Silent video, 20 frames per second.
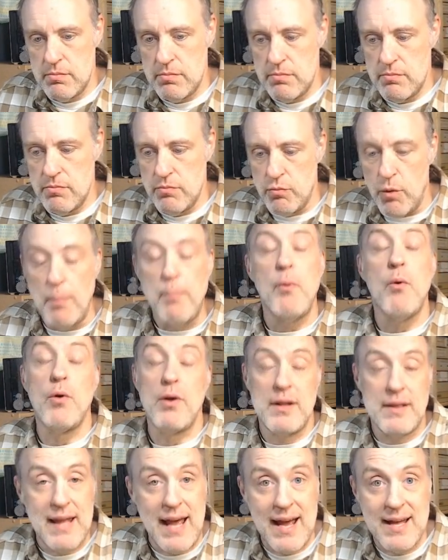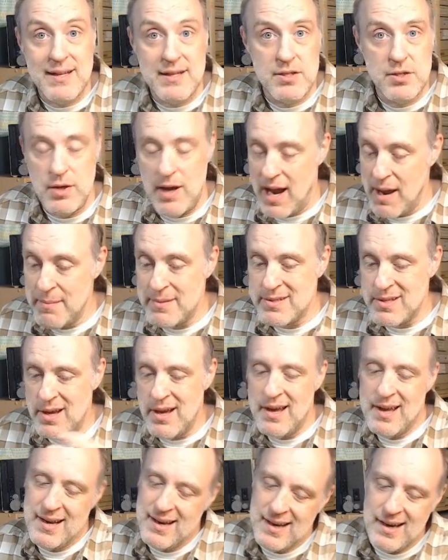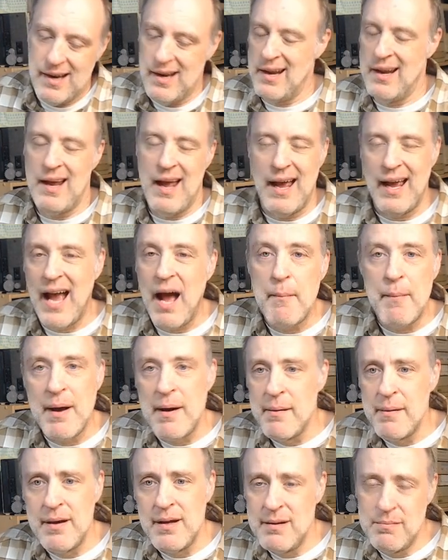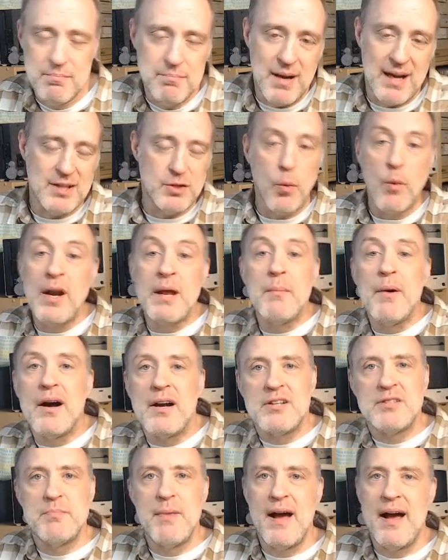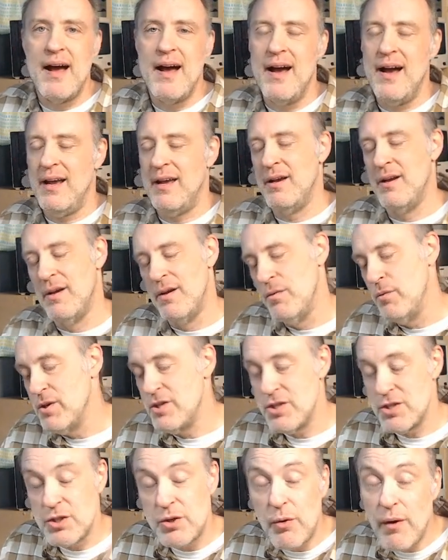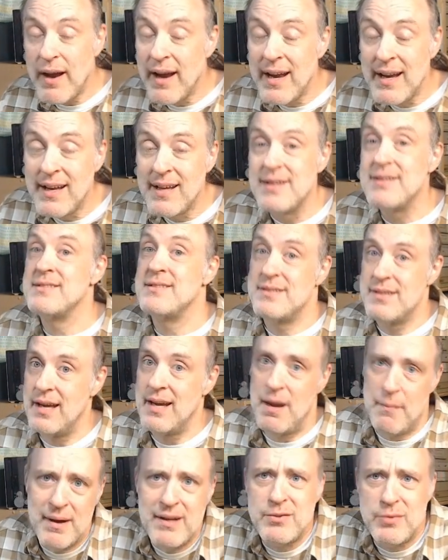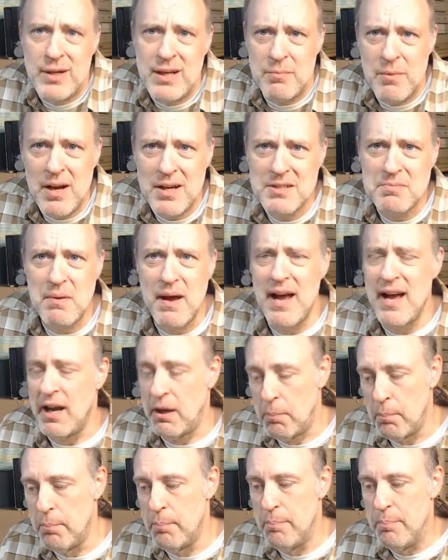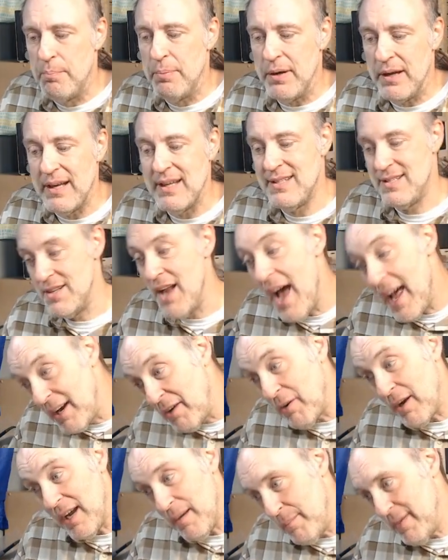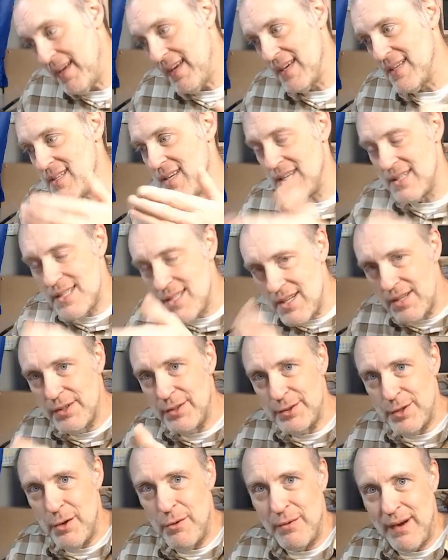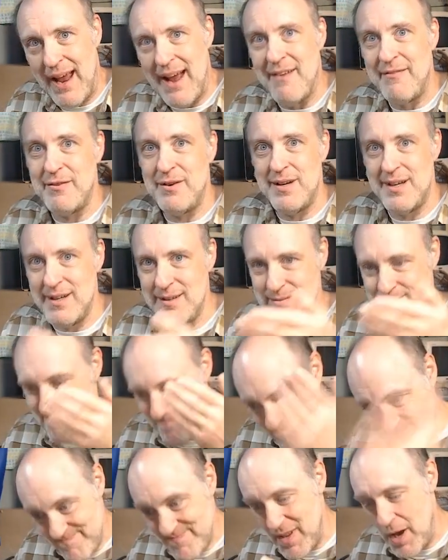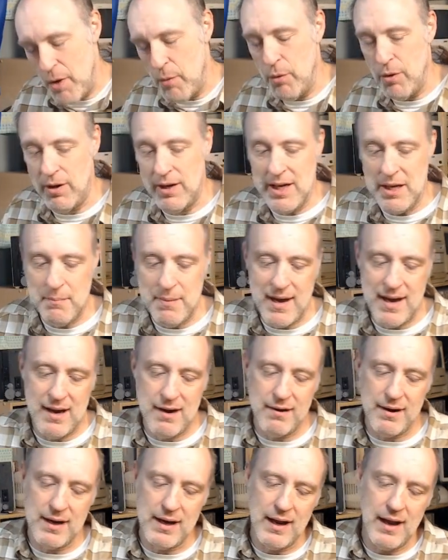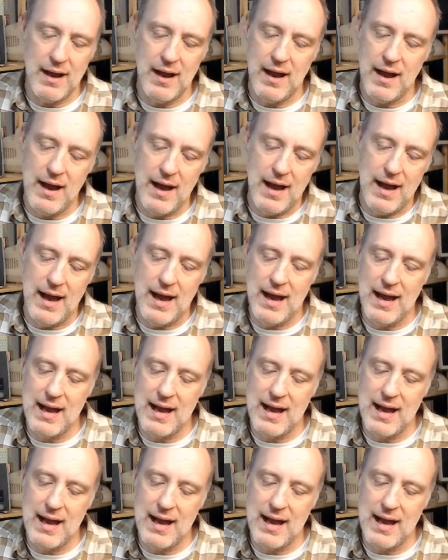reported that to Amazon and I got my $20 back, which is great because I got my $20 back, but it's not great because I still don't have a working battery. I